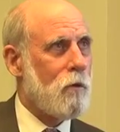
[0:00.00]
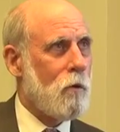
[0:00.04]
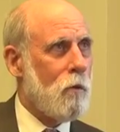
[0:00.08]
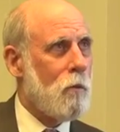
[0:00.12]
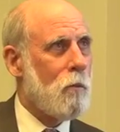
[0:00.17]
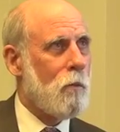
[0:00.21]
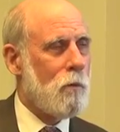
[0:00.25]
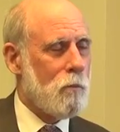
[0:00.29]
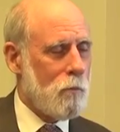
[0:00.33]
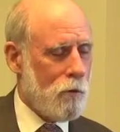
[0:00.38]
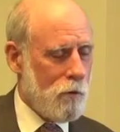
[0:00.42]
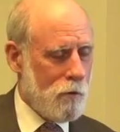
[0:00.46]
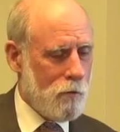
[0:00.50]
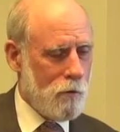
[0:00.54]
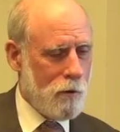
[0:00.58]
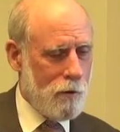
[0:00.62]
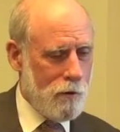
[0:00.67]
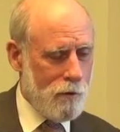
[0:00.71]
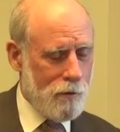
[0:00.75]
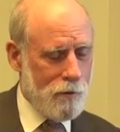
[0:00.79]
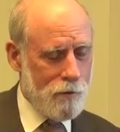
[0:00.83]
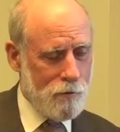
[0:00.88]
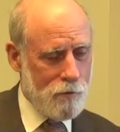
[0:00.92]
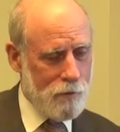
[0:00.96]
open
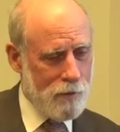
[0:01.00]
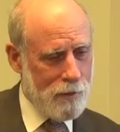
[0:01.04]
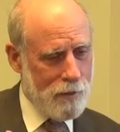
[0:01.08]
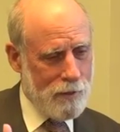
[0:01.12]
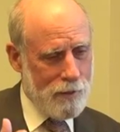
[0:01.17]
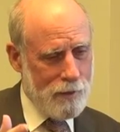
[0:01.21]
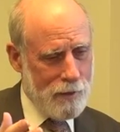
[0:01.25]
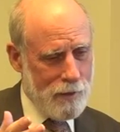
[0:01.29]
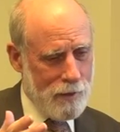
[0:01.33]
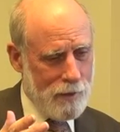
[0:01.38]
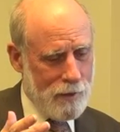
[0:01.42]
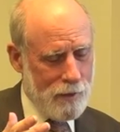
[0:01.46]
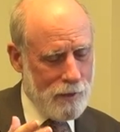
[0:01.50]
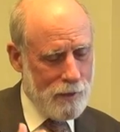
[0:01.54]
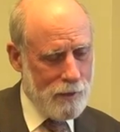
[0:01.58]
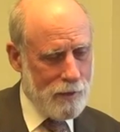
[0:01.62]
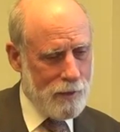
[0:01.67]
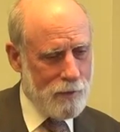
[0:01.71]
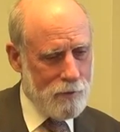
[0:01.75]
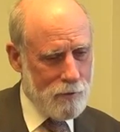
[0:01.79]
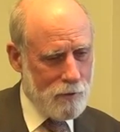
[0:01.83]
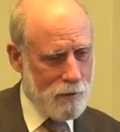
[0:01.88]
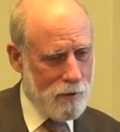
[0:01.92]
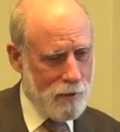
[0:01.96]
protocols,
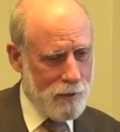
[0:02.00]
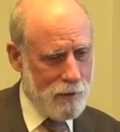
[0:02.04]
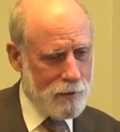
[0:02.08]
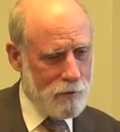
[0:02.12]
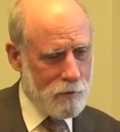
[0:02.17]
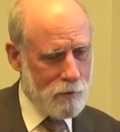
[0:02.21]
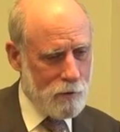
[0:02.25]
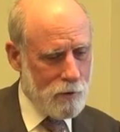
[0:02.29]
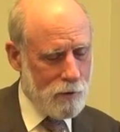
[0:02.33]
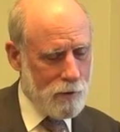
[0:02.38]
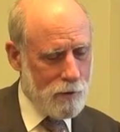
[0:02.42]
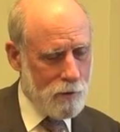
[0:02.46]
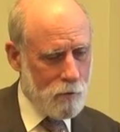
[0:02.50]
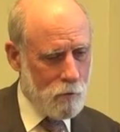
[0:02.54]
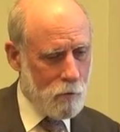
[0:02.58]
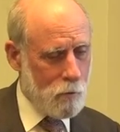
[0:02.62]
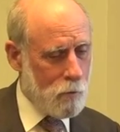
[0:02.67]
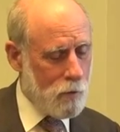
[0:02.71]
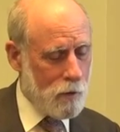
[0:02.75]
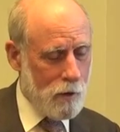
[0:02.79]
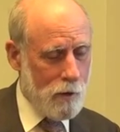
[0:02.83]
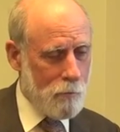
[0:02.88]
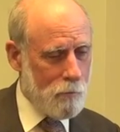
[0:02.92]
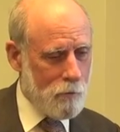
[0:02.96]
Uh, and uh,
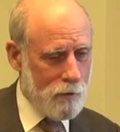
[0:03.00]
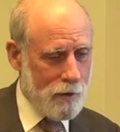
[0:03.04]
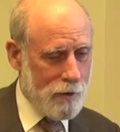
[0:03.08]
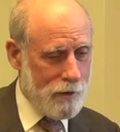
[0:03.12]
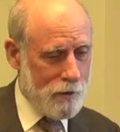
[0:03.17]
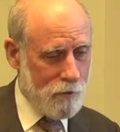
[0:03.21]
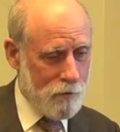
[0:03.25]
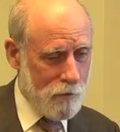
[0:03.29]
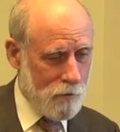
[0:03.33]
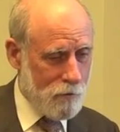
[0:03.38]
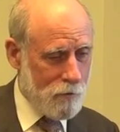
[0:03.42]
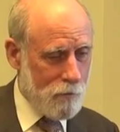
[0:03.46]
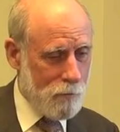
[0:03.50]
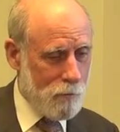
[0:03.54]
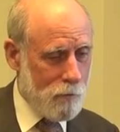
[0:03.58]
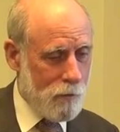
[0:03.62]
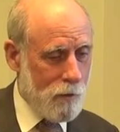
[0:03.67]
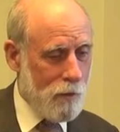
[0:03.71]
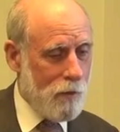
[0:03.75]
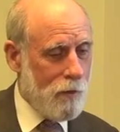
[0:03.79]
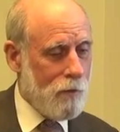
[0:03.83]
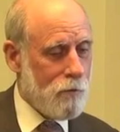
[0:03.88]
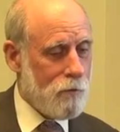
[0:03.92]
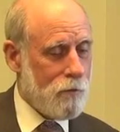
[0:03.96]
open operating systems.
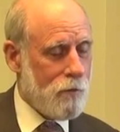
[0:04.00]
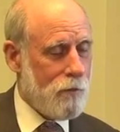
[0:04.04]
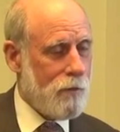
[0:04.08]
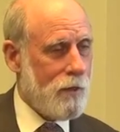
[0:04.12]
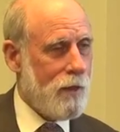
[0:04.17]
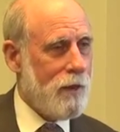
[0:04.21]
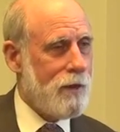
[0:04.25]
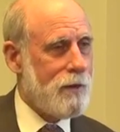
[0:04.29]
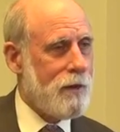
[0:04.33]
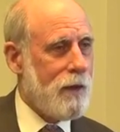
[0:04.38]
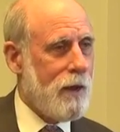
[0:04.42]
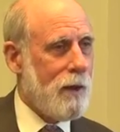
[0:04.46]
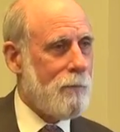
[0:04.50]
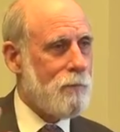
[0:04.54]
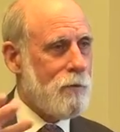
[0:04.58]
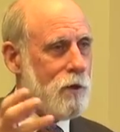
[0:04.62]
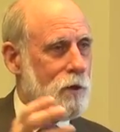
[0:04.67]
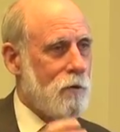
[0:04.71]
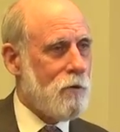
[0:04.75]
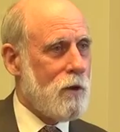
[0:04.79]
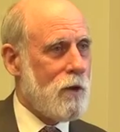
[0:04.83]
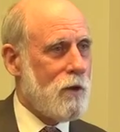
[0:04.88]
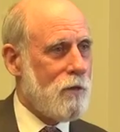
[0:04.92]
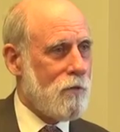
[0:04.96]
So they adopt
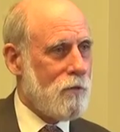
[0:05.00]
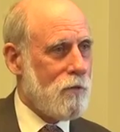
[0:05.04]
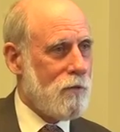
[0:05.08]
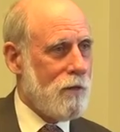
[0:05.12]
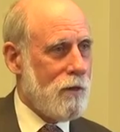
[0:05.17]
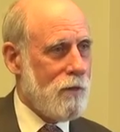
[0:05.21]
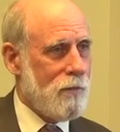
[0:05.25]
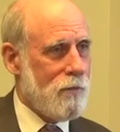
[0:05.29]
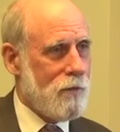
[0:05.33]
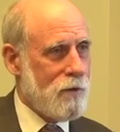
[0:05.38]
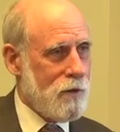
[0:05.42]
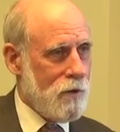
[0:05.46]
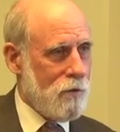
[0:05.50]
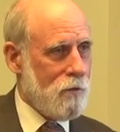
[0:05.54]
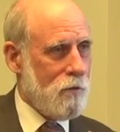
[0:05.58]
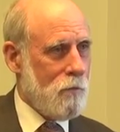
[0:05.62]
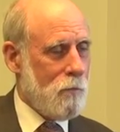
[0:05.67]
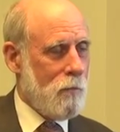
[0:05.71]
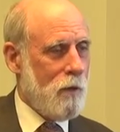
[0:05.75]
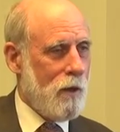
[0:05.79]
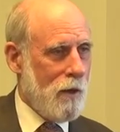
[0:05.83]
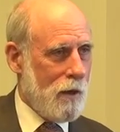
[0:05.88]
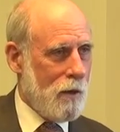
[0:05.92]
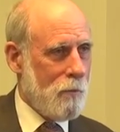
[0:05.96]
Unix, and the T C
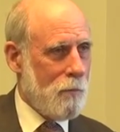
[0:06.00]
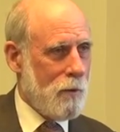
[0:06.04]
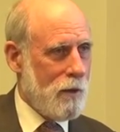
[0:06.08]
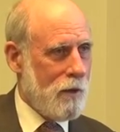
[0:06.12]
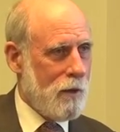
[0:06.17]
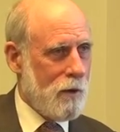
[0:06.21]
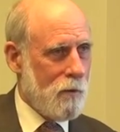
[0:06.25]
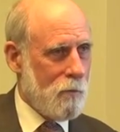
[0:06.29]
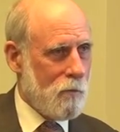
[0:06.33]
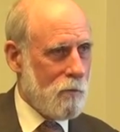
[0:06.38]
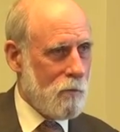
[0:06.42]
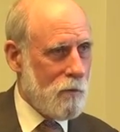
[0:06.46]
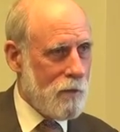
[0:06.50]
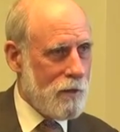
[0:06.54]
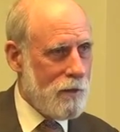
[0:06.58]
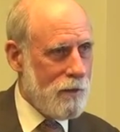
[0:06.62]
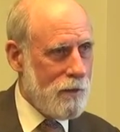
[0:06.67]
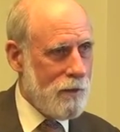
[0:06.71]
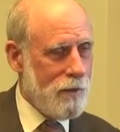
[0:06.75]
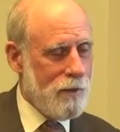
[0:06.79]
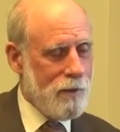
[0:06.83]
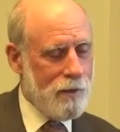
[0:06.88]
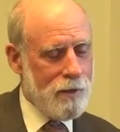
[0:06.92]
P I P comes with it.